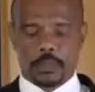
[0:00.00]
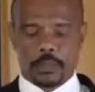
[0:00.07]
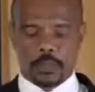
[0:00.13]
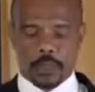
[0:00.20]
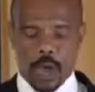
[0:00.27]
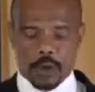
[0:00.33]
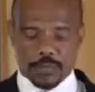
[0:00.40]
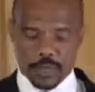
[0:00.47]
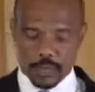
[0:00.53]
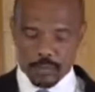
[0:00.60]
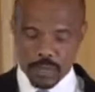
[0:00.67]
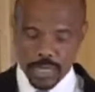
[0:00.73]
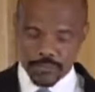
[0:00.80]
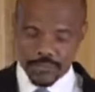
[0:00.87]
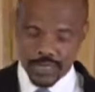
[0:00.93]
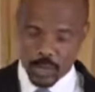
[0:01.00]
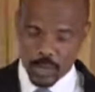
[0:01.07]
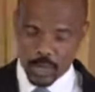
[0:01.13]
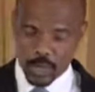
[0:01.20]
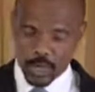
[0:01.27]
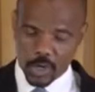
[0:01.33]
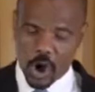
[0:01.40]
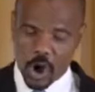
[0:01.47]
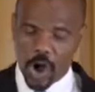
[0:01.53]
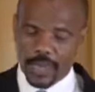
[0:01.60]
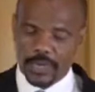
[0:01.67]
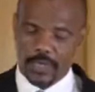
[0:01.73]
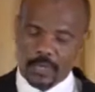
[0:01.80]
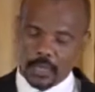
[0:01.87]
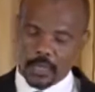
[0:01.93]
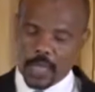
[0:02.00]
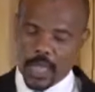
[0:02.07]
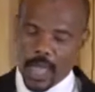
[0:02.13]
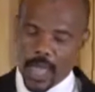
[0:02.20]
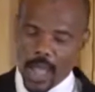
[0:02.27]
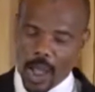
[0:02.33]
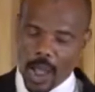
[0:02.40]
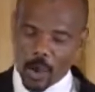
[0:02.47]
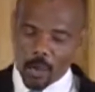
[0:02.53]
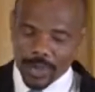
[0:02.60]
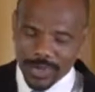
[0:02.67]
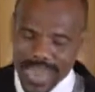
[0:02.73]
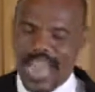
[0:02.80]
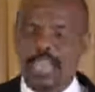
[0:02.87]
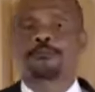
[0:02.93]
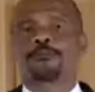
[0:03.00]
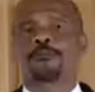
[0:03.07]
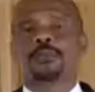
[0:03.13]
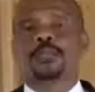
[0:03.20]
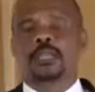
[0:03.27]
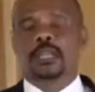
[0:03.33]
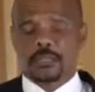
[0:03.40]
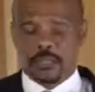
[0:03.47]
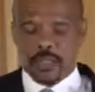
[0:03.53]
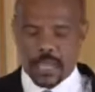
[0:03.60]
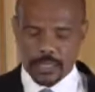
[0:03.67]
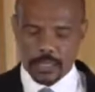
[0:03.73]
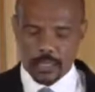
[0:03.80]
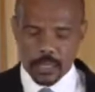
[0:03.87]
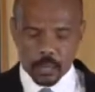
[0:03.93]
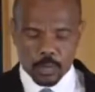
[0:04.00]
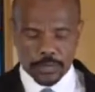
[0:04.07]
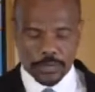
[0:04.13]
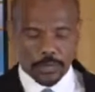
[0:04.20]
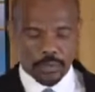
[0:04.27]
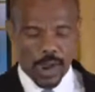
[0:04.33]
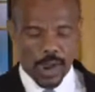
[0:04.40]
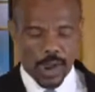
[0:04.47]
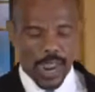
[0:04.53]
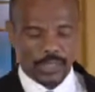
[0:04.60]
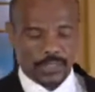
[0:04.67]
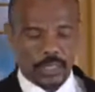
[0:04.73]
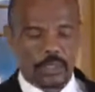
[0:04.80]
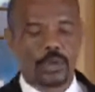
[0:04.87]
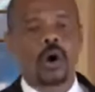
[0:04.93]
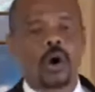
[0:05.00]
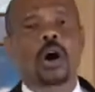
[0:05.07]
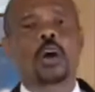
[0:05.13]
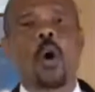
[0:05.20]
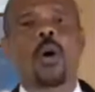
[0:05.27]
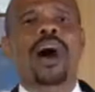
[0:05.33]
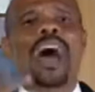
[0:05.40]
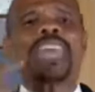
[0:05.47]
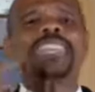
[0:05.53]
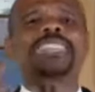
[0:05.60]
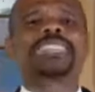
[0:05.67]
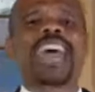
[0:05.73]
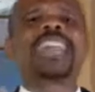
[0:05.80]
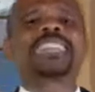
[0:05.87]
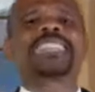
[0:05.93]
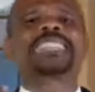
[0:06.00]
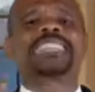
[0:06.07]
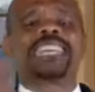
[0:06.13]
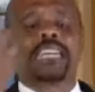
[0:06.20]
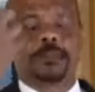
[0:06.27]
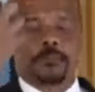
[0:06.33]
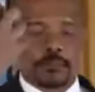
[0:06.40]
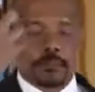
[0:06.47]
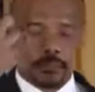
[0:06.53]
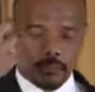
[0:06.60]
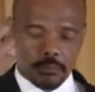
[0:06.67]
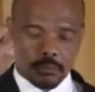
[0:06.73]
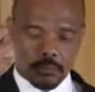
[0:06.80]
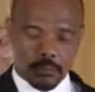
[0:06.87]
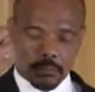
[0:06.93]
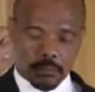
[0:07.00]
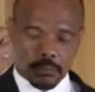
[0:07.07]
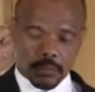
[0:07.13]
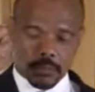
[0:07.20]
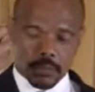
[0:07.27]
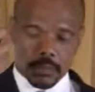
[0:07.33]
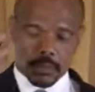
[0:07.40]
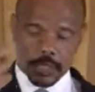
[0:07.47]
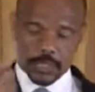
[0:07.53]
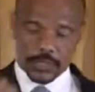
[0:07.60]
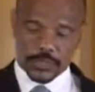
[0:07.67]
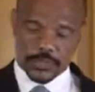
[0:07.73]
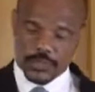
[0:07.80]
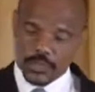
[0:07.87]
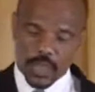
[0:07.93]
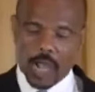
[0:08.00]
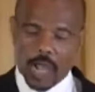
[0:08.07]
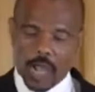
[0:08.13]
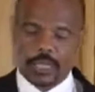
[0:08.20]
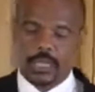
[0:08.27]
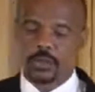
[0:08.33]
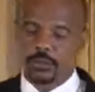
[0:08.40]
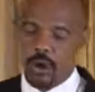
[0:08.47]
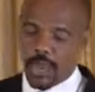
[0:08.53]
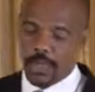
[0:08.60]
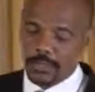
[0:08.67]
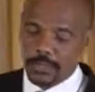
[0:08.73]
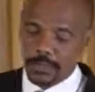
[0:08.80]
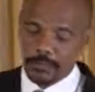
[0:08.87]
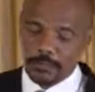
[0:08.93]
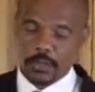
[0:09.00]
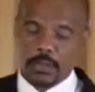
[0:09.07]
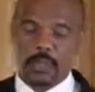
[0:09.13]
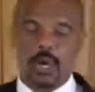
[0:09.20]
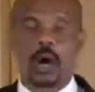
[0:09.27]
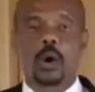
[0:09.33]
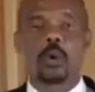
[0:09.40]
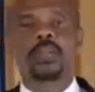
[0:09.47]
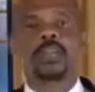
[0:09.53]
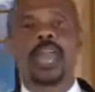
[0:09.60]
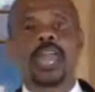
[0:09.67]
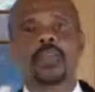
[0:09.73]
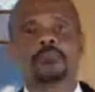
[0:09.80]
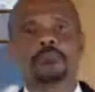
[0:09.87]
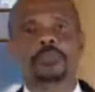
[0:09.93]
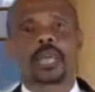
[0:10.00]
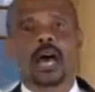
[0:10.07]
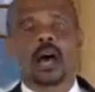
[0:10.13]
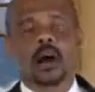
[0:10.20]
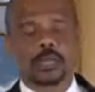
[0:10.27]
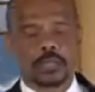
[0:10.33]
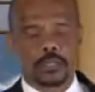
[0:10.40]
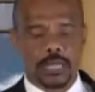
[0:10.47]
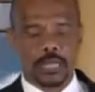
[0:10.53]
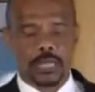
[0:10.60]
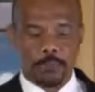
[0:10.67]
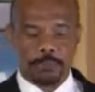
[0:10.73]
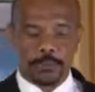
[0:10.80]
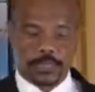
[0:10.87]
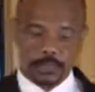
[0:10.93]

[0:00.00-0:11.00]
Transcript: of the grave, and our Lord, uh, our life is hid with Christ in God. Our identity is solid in Christ. Our names are on his lips.